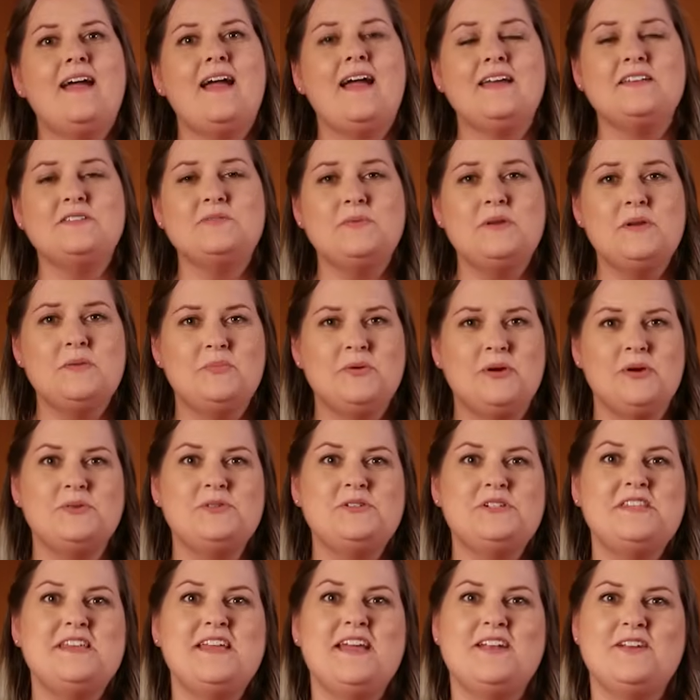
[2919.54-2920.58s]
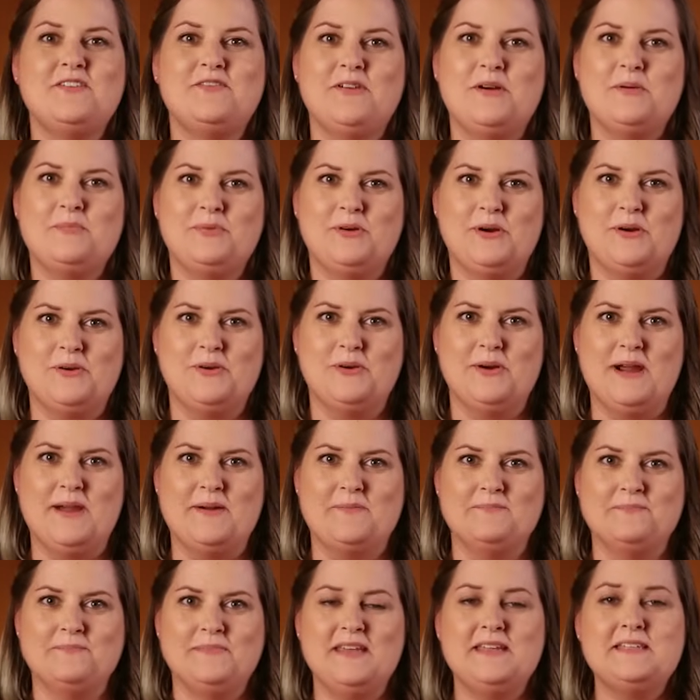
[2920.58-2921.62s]
As we approach the end of our
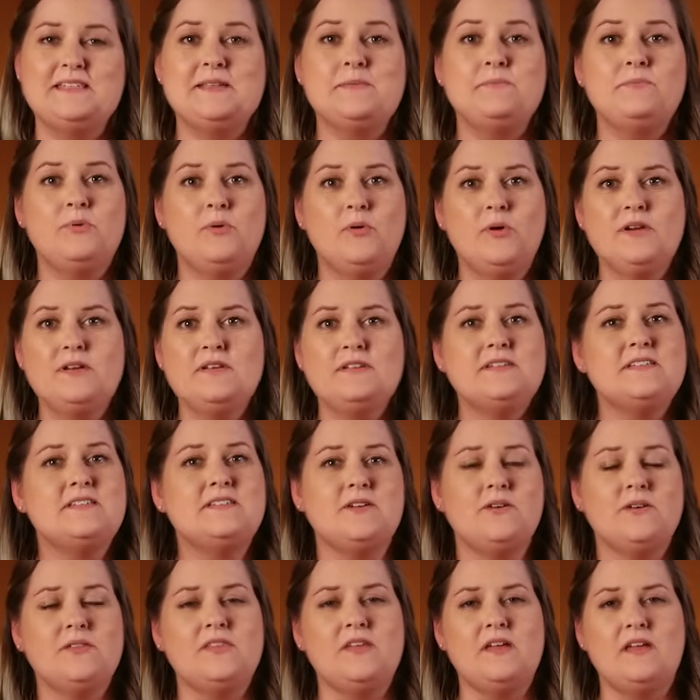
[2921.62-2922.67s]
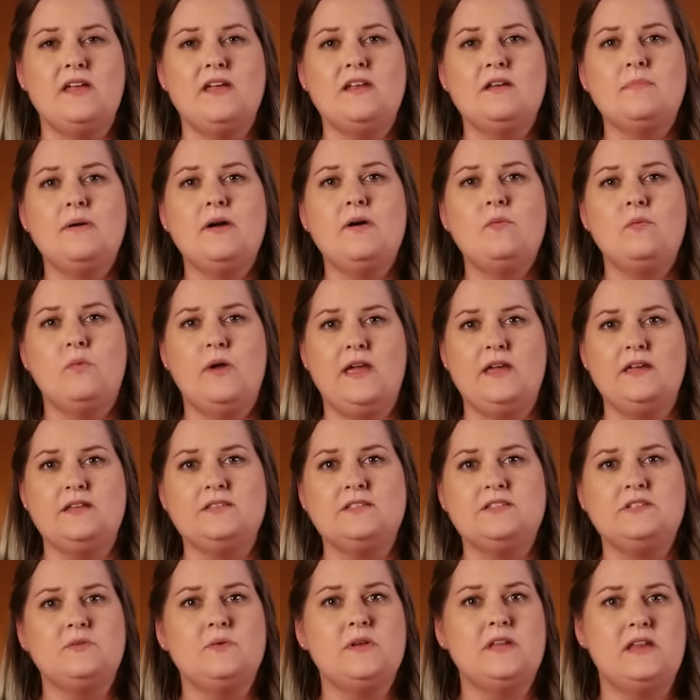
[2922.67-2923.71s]
program, it's important to start thinking about
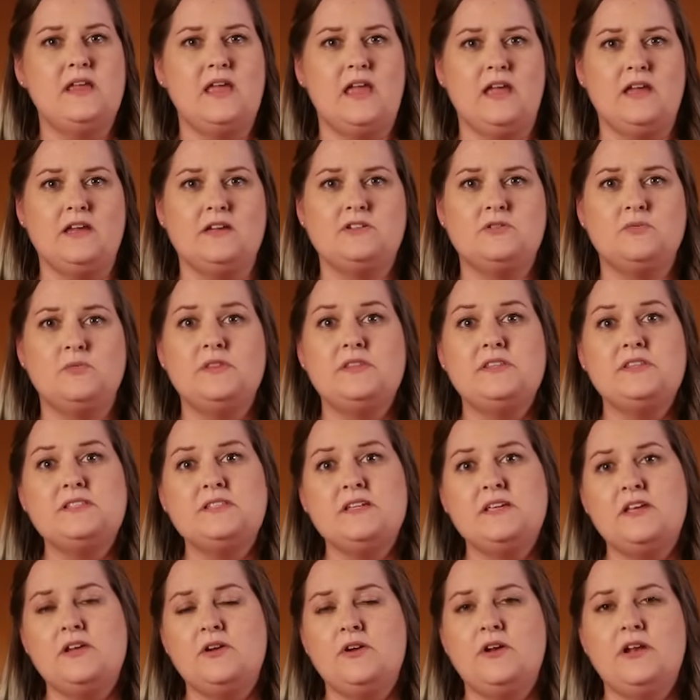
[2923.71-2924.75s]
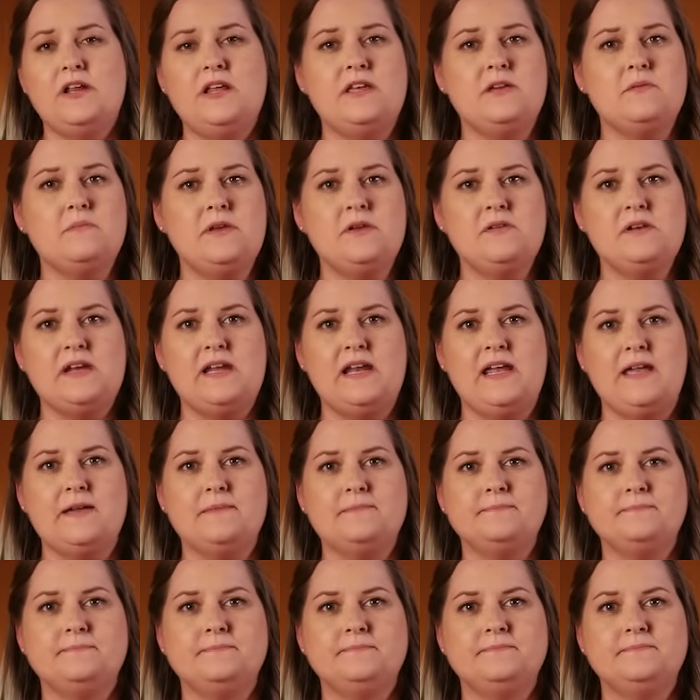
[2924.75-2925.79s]
ways to engage with the security community.
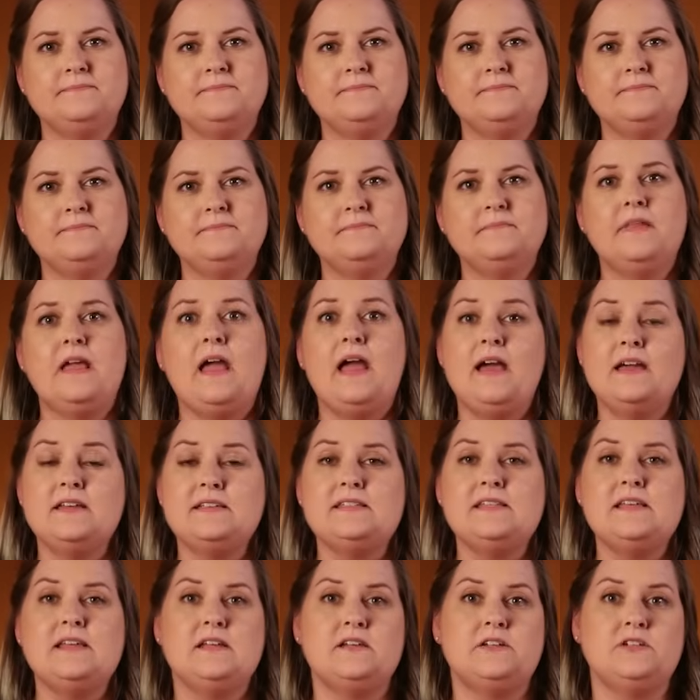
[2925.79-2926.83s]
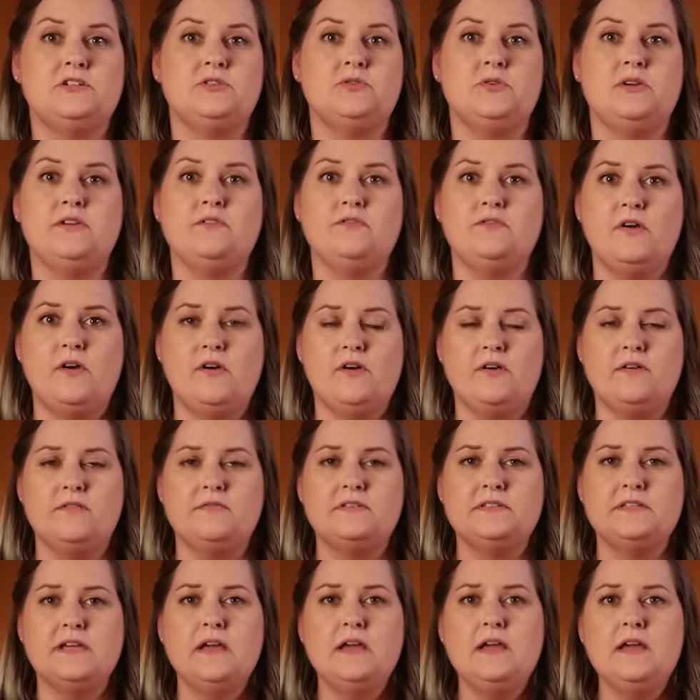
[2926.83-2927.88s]
As the industry
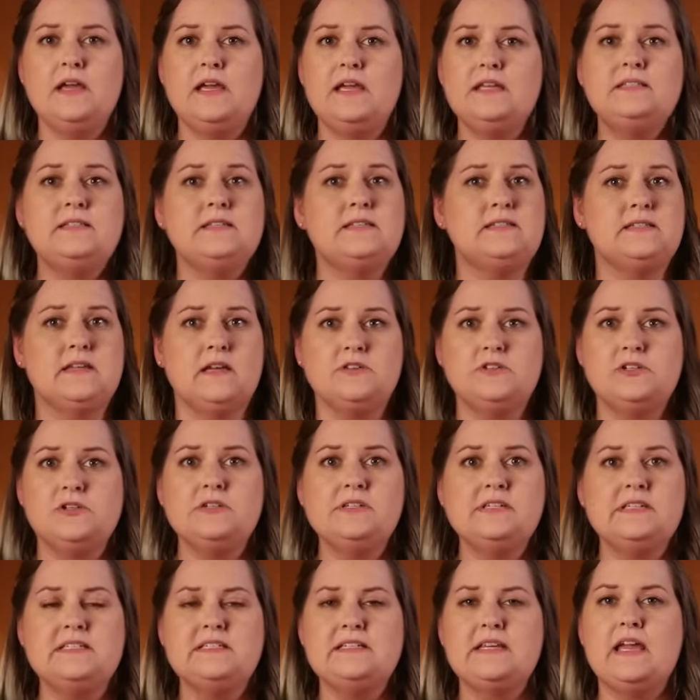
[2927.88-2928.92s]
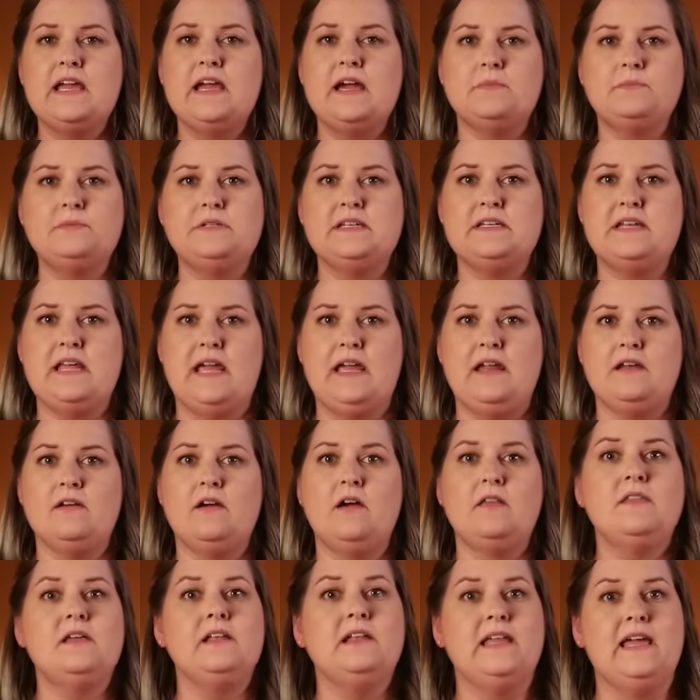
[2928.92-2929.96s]
evolves, it's essential to stay up to date
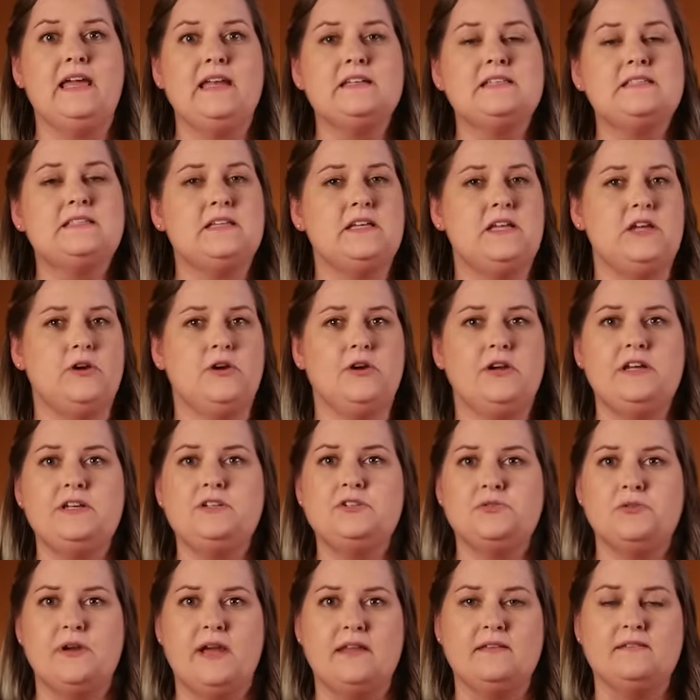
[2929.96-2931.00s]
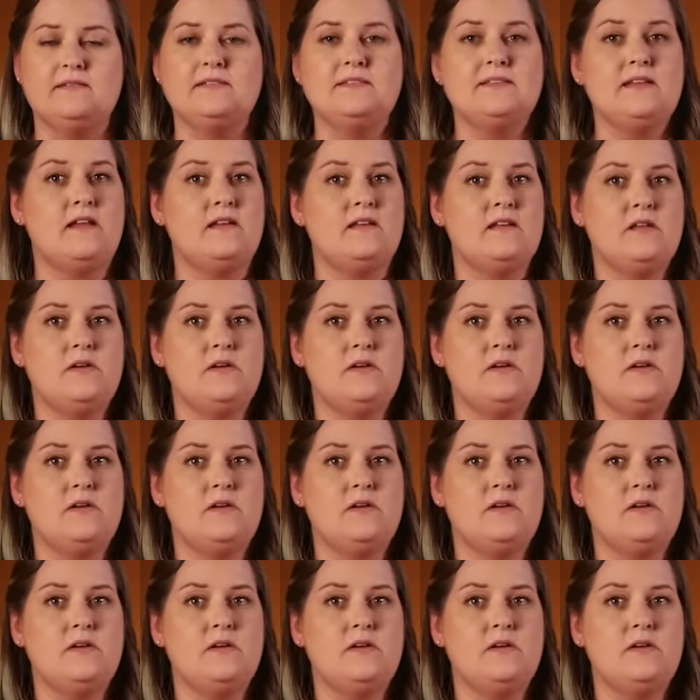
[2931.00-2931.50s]
on the latest security trends and